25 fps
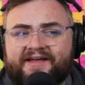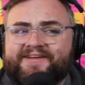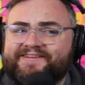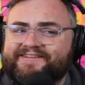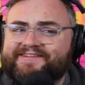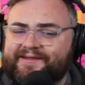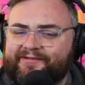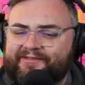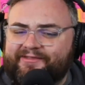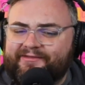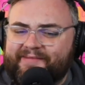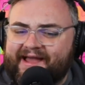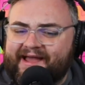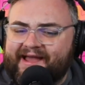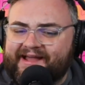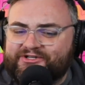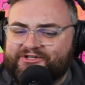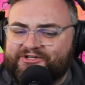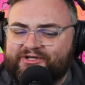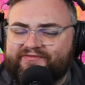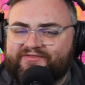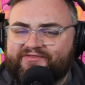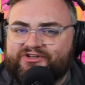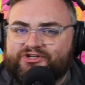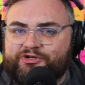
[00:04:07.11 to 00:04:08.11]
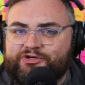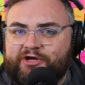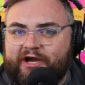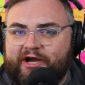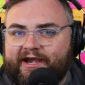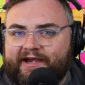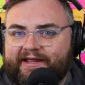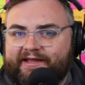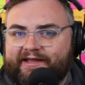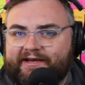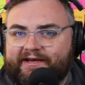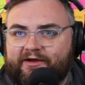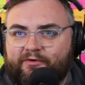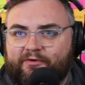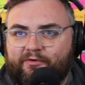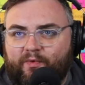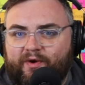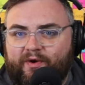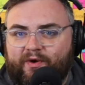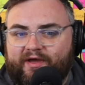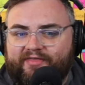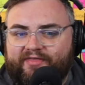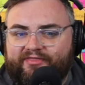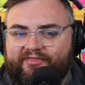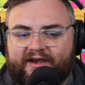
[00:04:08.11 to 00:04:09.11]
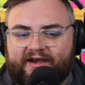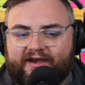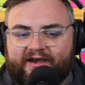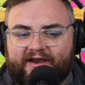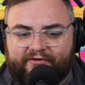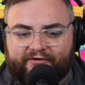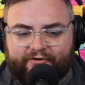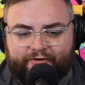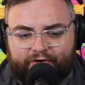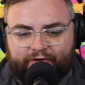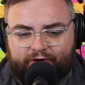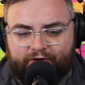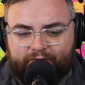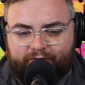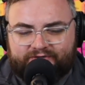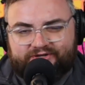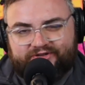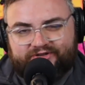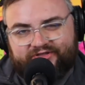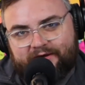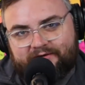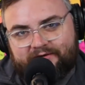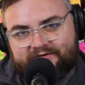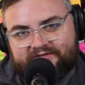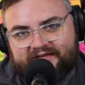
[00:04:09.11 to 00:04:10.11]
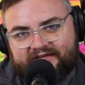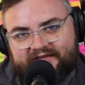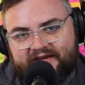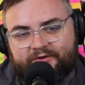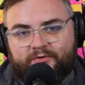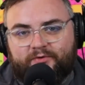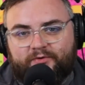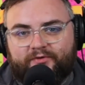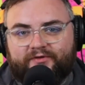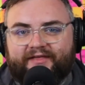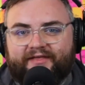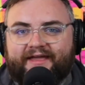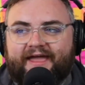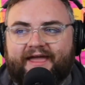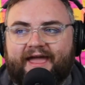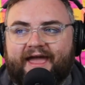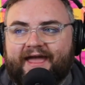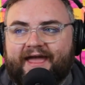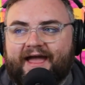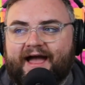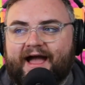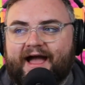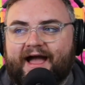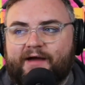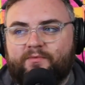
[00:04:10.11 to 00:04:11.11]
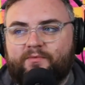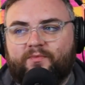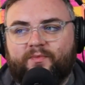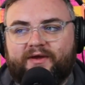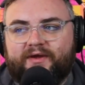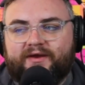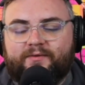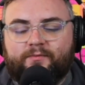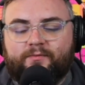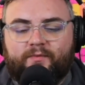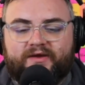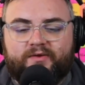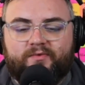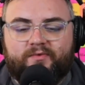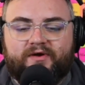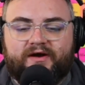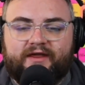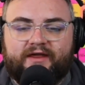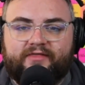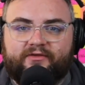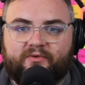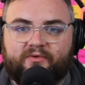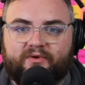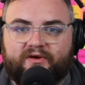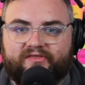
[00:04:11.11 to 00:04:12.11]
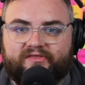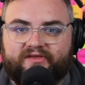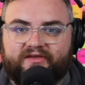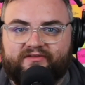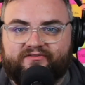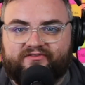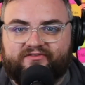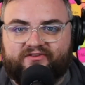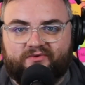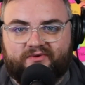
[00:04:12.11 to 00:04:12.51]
Some of them actually even traded with another group, which I think was kind of cool. They're like, hey, we want another one of these.